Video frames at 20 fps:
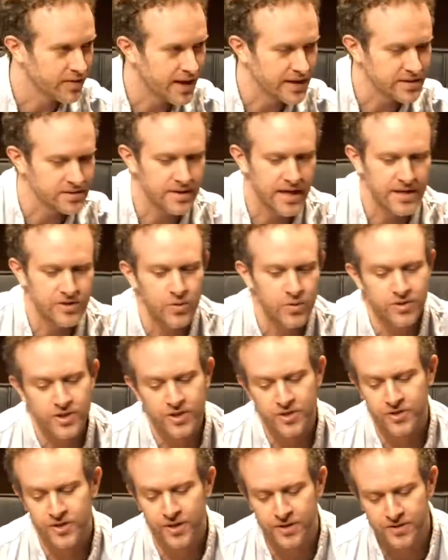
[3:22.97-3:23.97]
That's what's
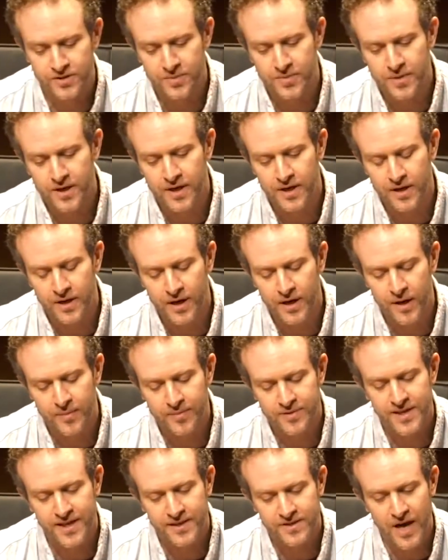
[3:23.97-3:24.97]
interesting to me,
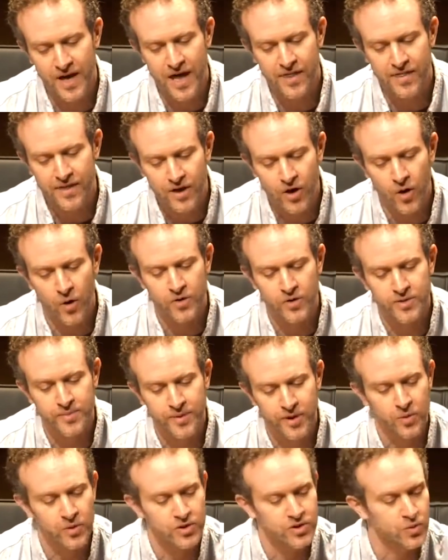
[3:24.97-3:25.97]
because that's, I think,
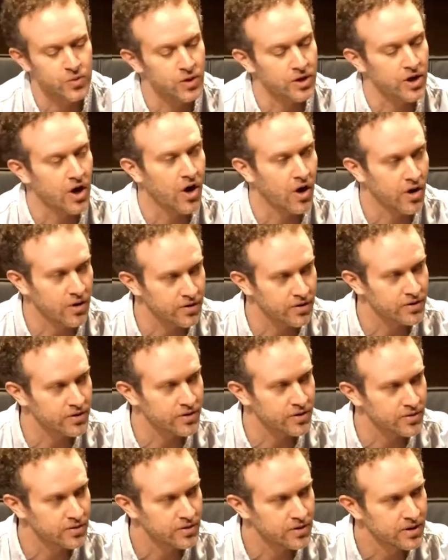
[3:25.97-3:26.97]
ultimately what's really hard to do.